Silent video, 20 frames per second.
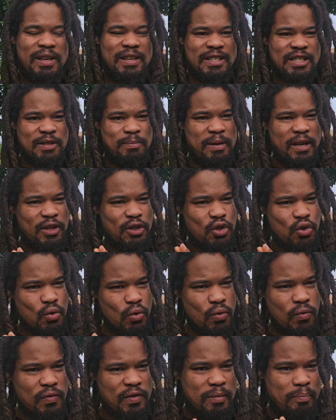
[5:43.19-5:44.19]
speak
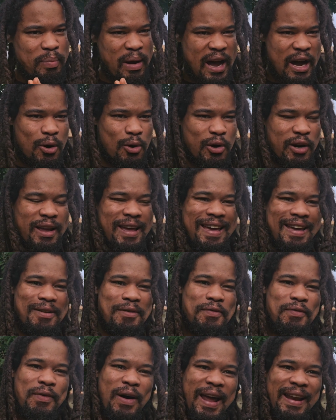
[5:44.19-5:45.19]
truth to power
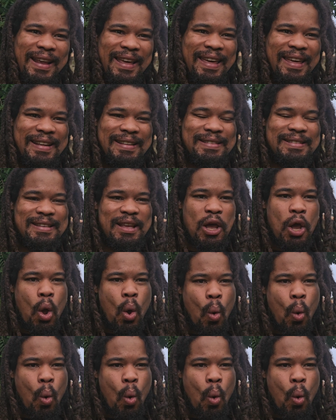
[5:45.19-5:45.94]
and fight against